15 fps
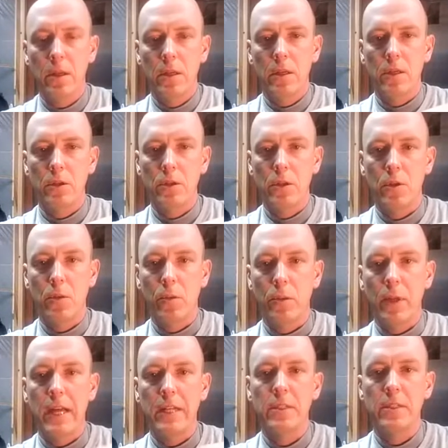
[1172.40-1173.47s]
And so
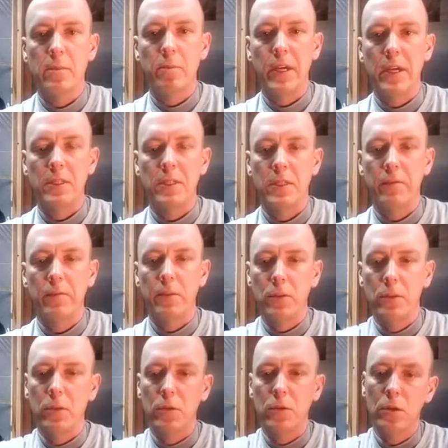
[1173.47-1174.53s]
that's the biggest
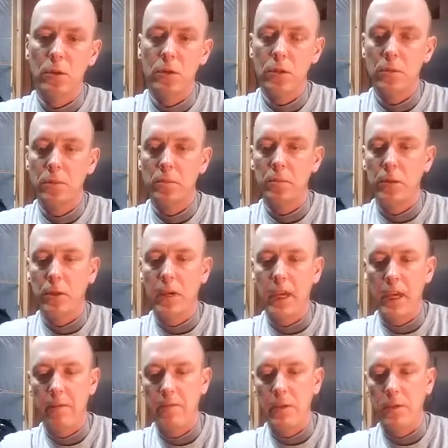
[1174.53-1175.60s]
difference. So your
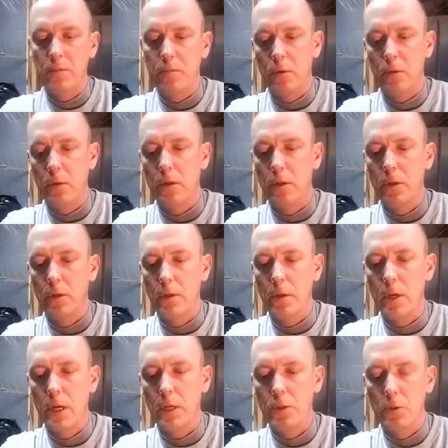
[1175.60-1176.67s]
canvas for
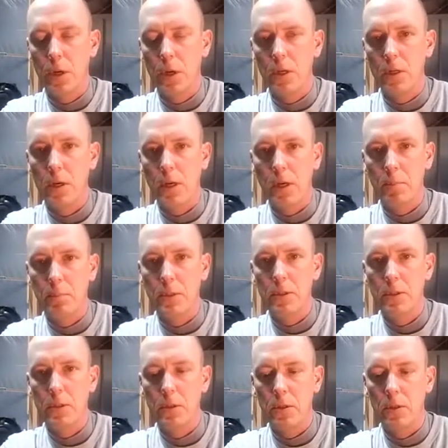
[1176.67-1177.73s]
your truck tops,
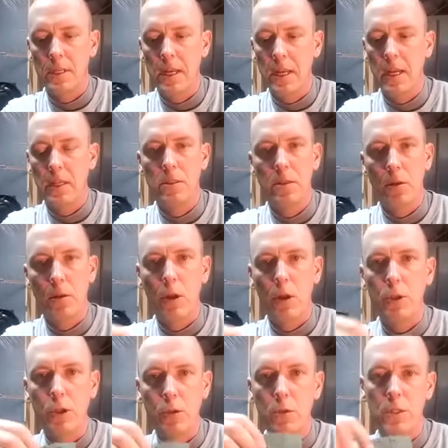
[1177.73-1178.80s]
your tents, all
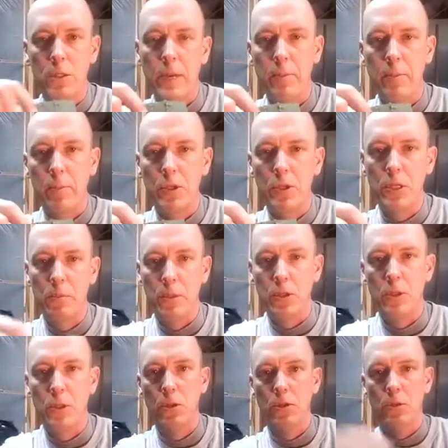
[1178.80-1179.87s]
use this type of machine
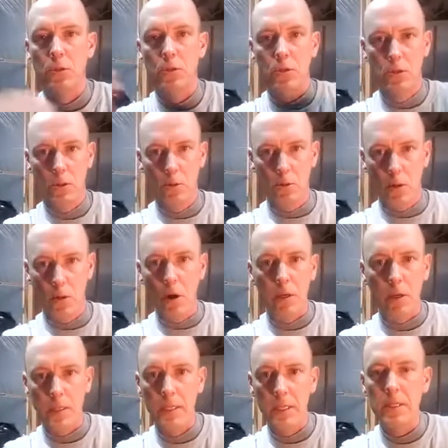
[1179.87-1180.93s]
because you can sew
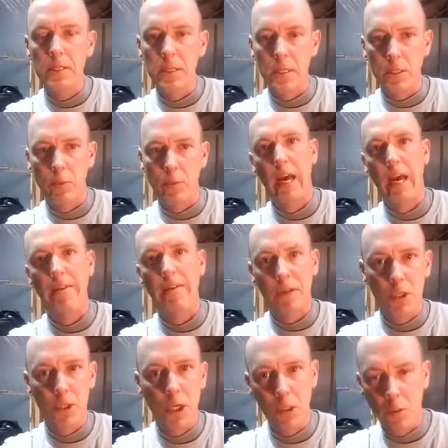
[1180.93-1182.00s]
long distance without having
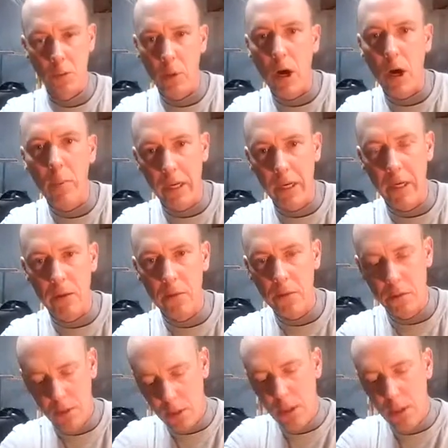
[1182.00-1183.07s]
to change a bobbin out.
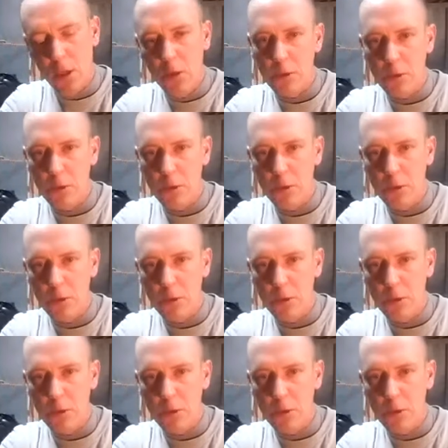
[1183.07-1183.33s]
So